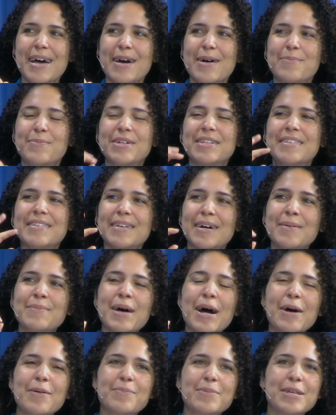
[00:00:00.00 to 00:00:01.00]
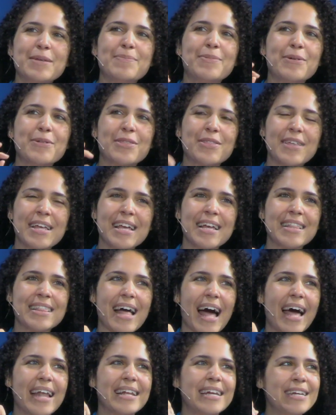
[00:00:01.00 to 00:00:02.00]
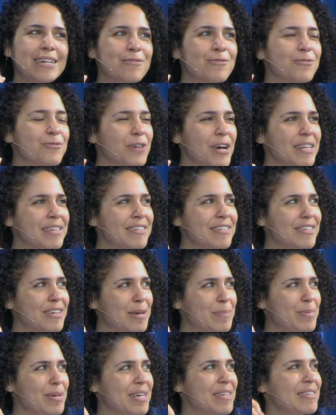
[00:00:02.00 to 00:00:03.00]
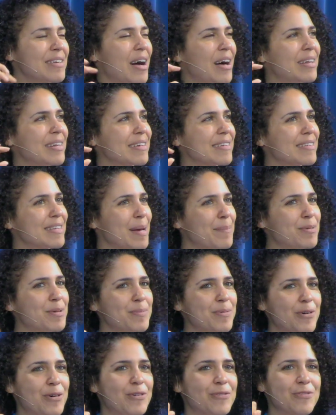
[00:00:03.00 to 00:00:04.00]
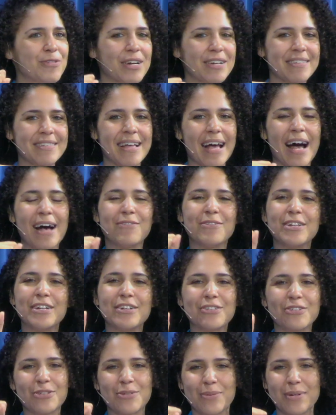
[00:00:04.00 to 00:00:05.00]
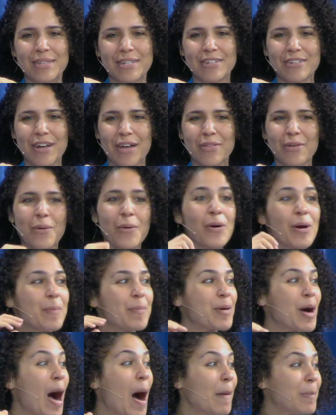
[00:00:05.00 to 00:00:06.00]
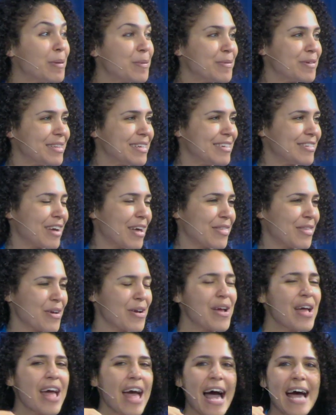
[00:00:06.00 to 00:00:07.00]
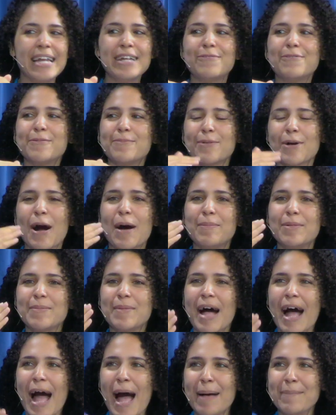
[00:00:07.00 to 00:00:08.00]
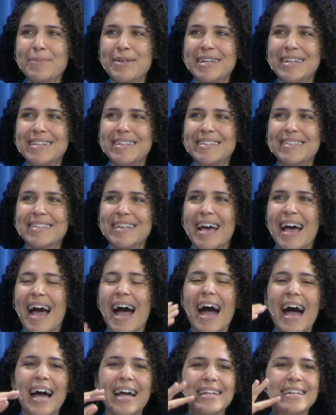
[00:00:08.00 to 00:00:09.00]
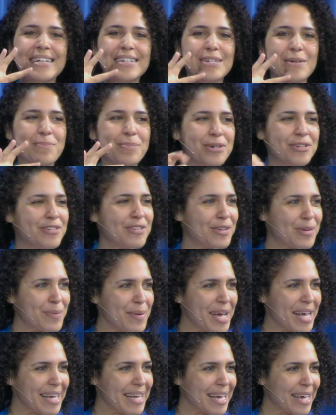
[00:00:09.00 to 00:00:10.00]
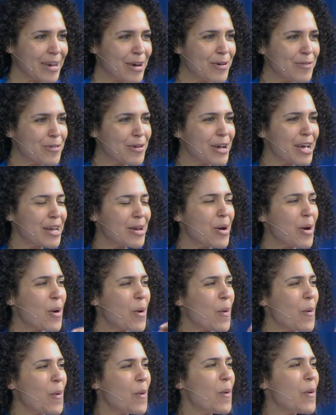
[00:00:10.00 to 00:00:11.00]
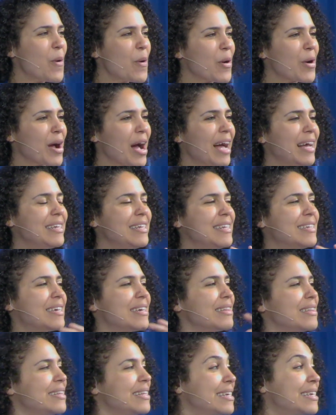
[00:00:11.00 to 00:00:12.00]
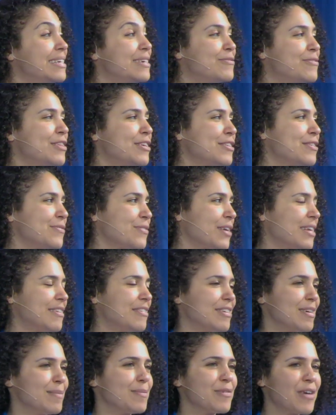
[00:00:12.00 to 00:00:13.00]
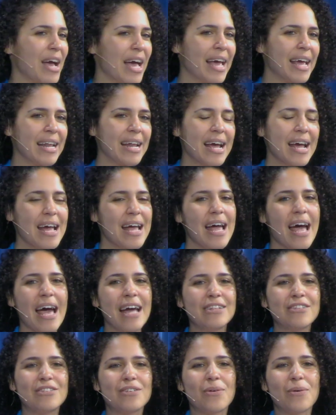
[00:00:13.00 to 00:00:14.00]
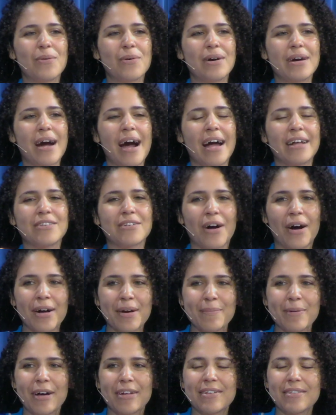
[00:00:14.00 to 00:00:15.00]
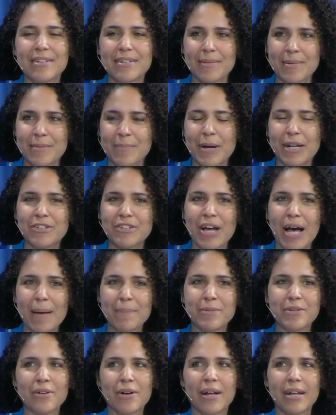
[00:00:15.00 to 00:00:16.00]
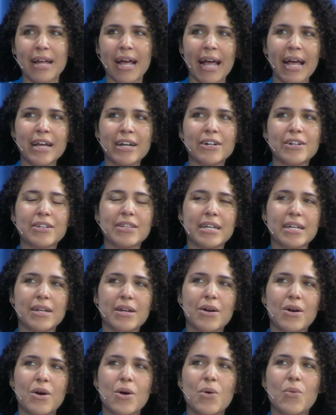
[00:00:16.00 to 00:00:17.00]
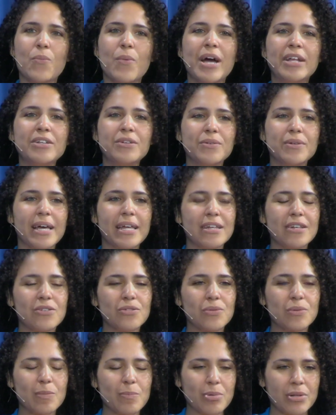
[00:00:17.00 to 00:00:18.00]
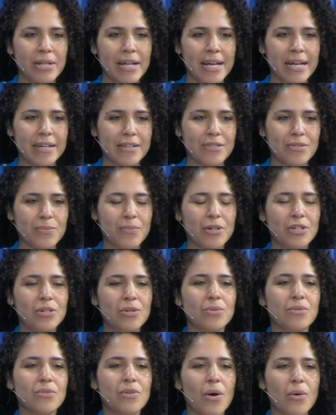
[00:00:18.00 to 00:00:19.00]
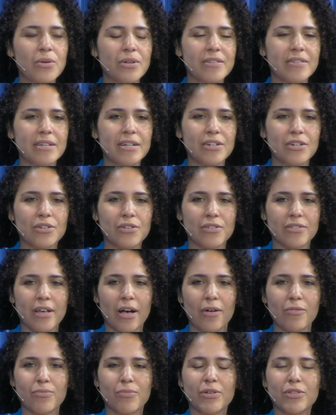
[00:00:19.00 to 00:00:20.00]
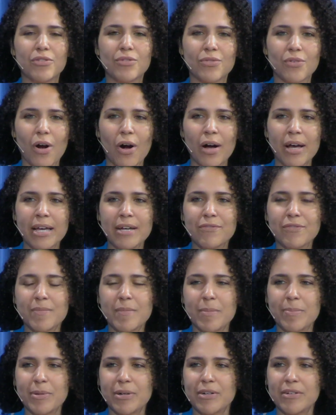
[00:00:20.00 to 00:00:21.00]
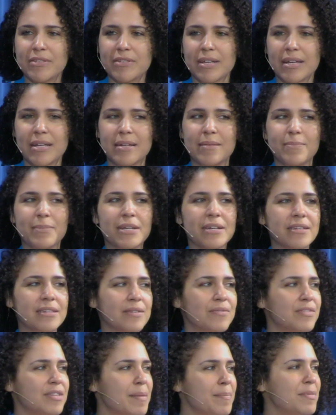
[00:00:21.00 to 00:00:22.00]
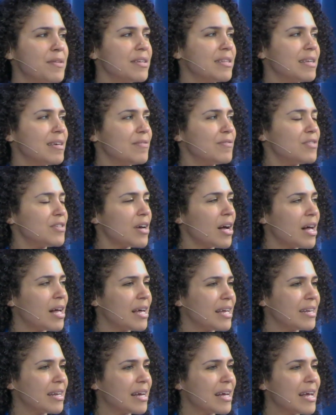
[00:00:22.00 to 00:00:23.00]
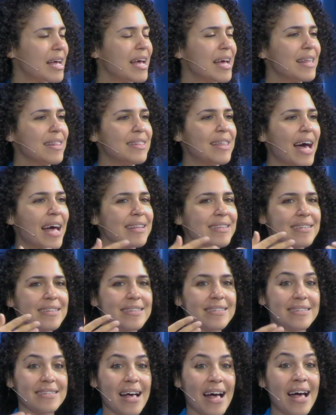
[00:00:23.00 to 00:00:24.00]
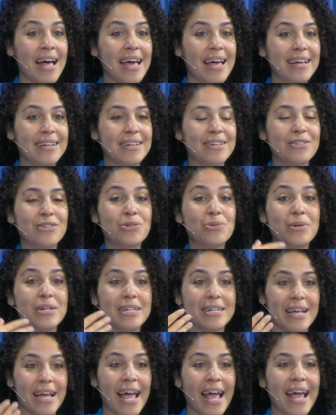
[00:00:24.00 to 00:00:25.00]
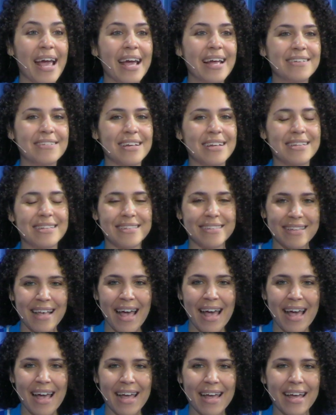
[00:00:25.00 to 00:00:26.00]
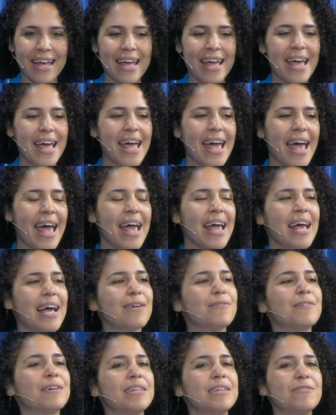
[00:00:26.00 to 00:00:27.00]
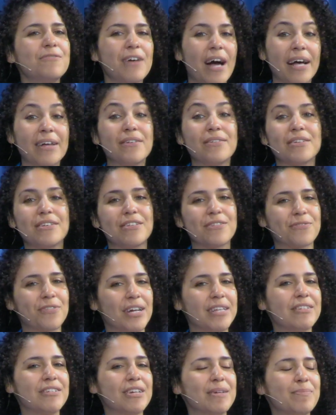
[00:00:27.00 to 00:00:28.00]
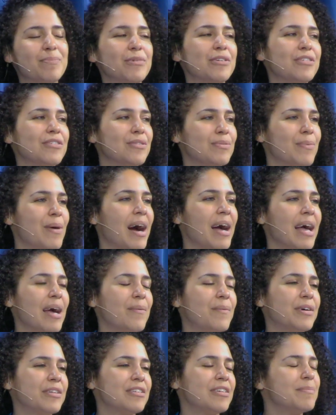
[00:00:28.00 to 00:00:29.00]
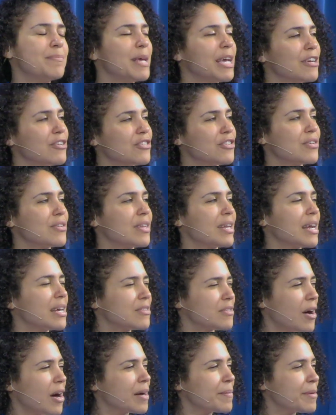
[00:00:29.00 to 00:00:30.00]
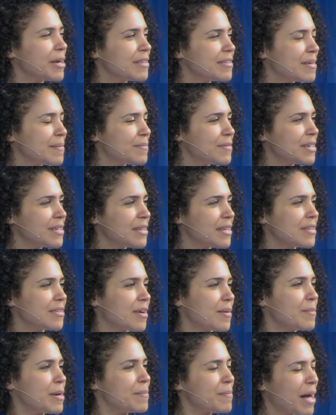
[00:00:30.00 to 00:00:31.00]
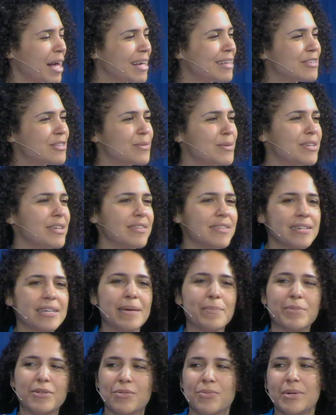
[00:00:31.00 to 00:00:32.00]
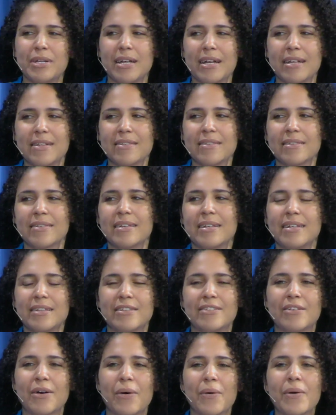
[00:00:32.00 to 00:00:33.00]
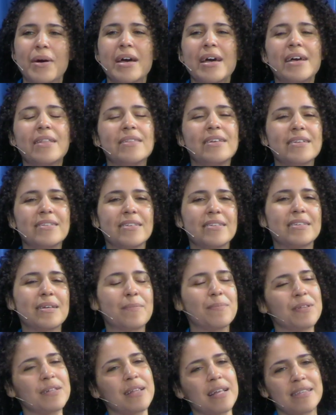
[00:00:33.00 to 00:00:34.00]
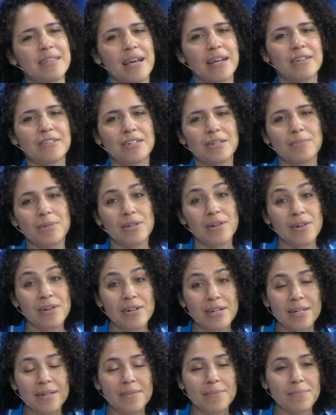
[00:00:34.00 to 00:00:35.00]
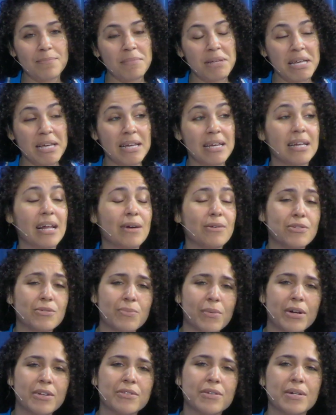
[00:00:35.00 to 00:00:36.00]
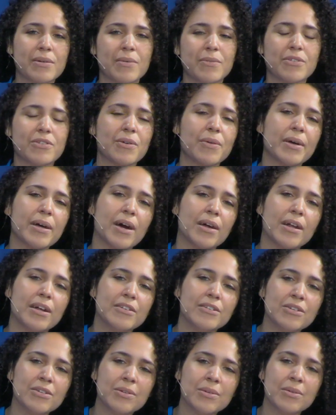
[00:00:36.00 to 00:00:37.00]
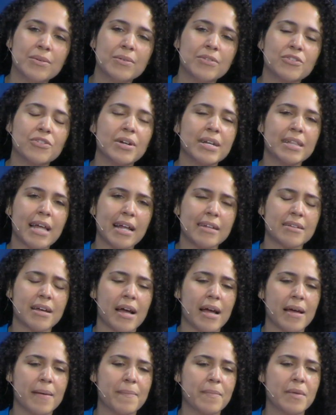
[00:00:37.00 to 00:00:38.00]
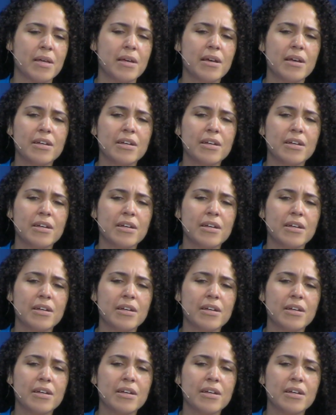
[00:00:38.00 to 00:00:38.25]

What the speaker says: But somehow people think that in friendship, it's unacceptable for us to have an issue with each other or a problem with each other. And if a problem happens, I need to push it away and get over it, or I need to leave this friendship, right? And so I talk about in my chapter on anger that when you get into a place where you're noticing yourself withdrawing from a person because of something they've done, that's a sign to engage and say, hey, I really value this friendship, which is why I want to make sure that I talk about something that's on my mind so it doesn't get between us. And so this is something that's actually been hurting me, and I was wondering what was going on you during that time.